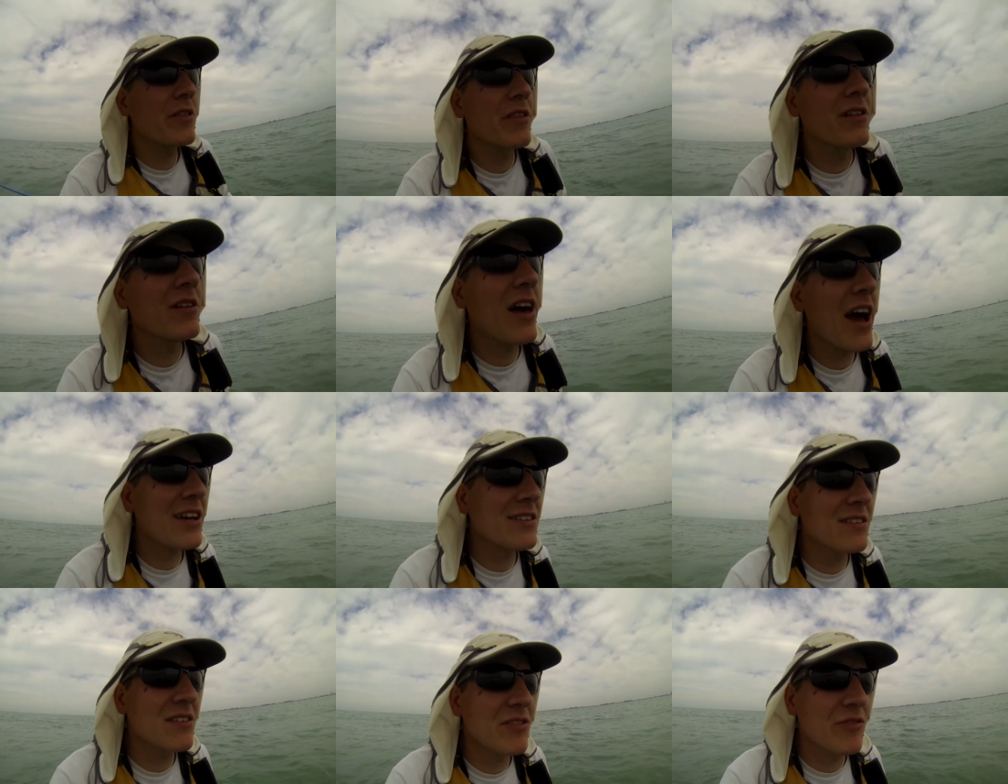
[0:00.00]
the
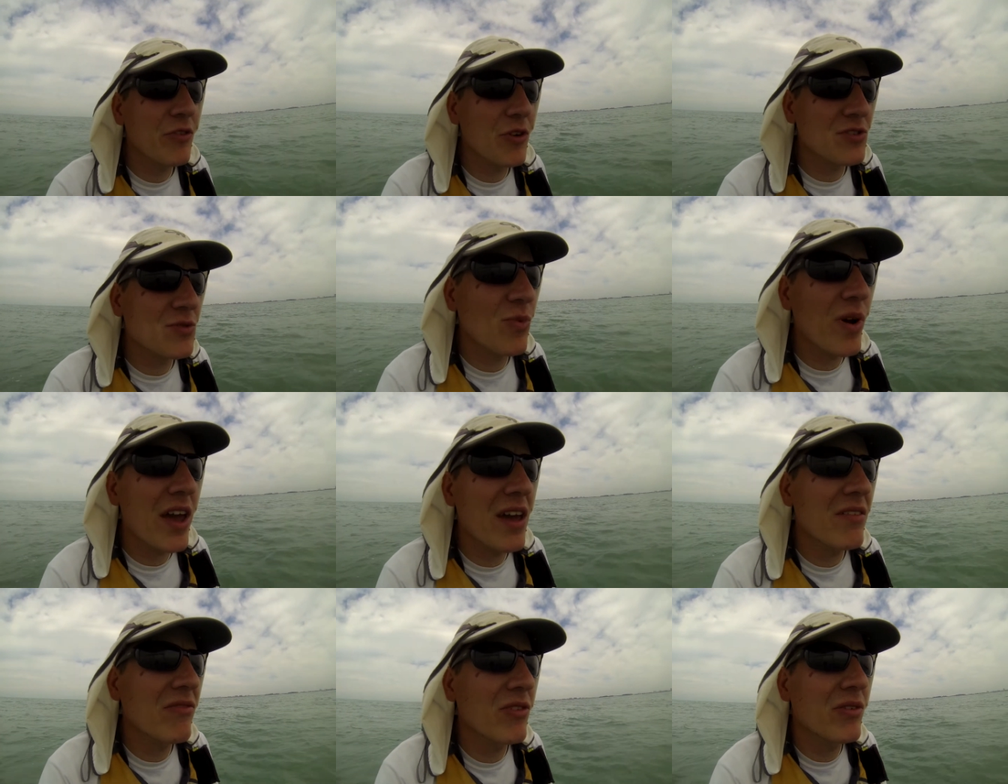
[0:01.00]
last in the first
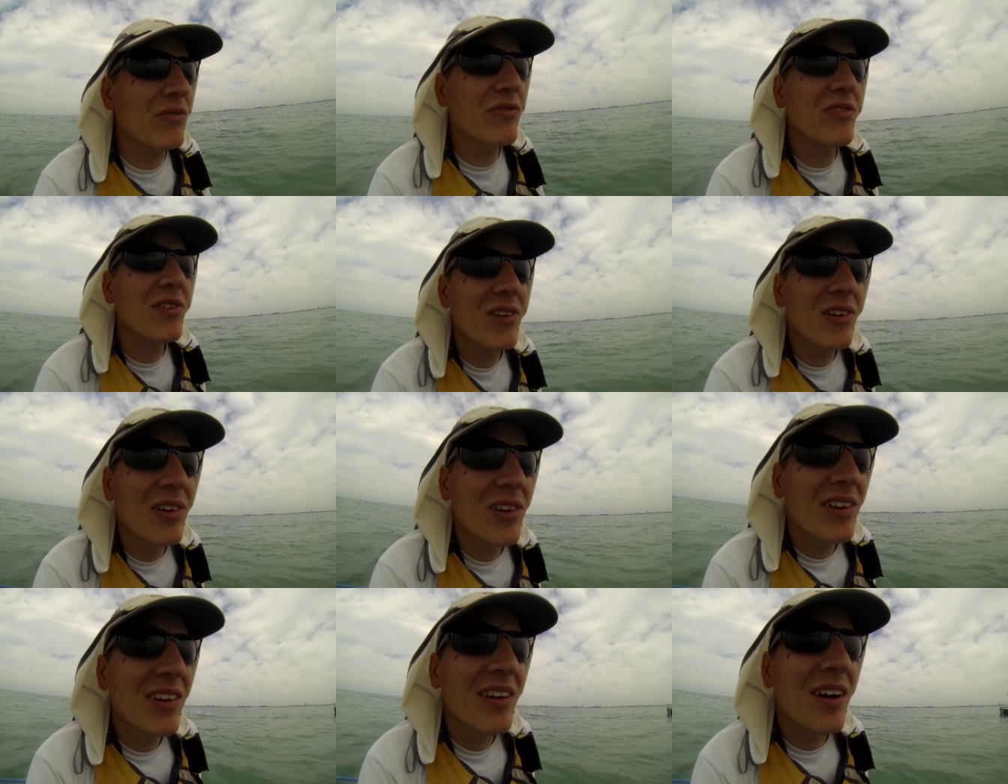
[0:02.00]
wave of
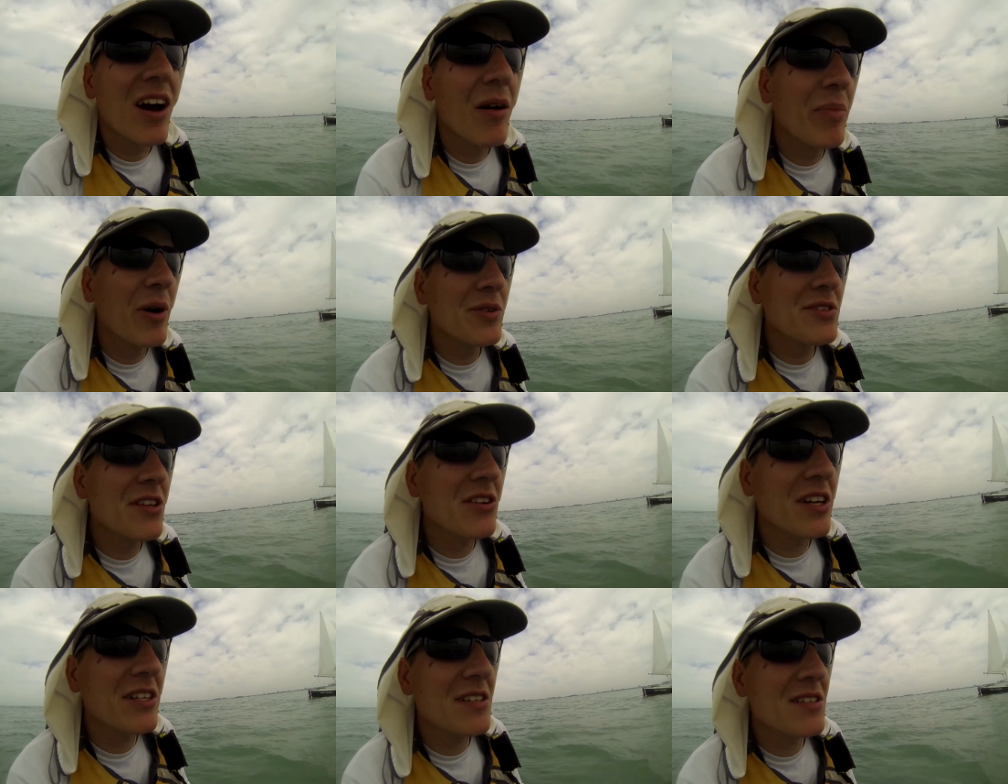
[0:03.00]
boats that'll
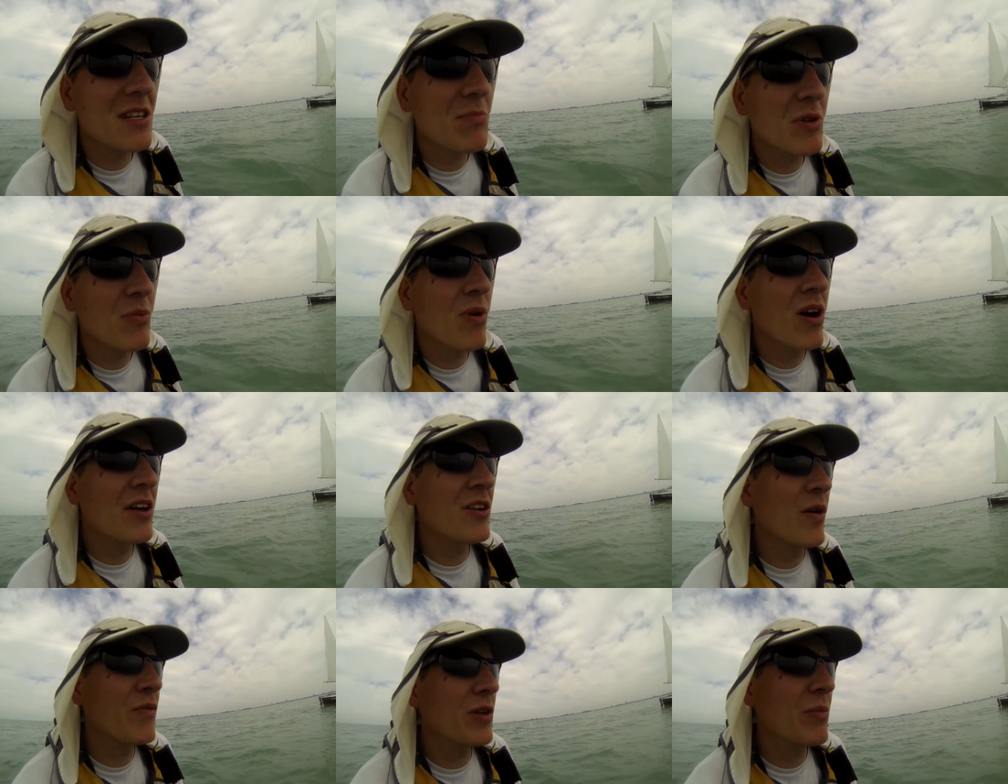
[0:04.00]
get to CP1,
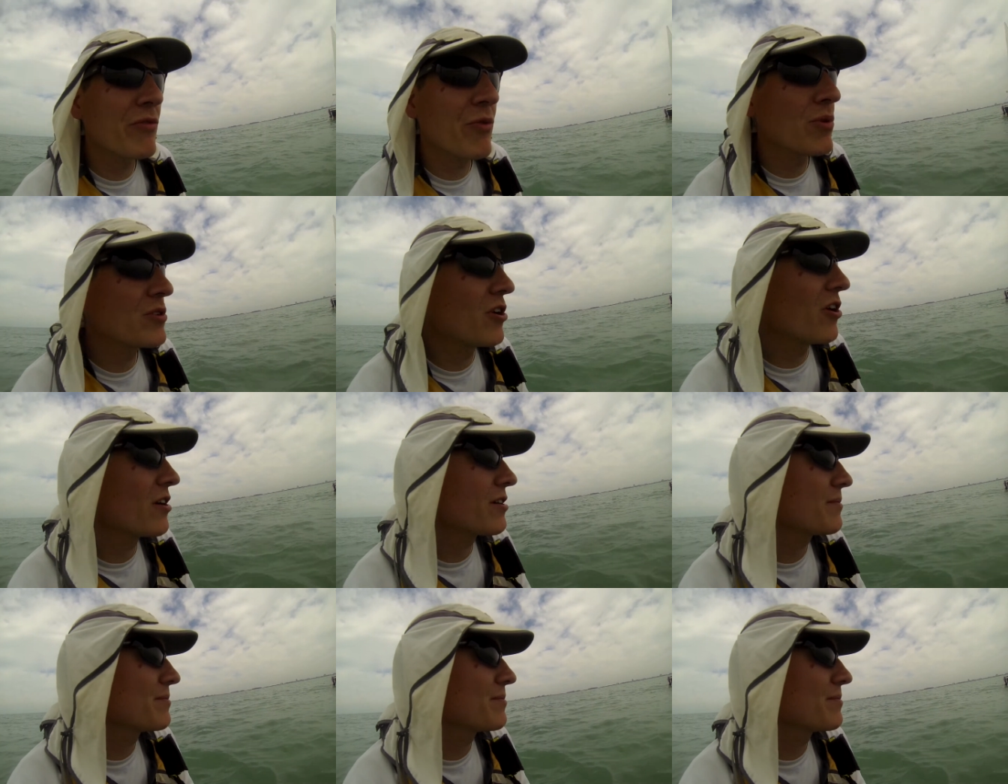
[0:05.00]
hopefully before dark.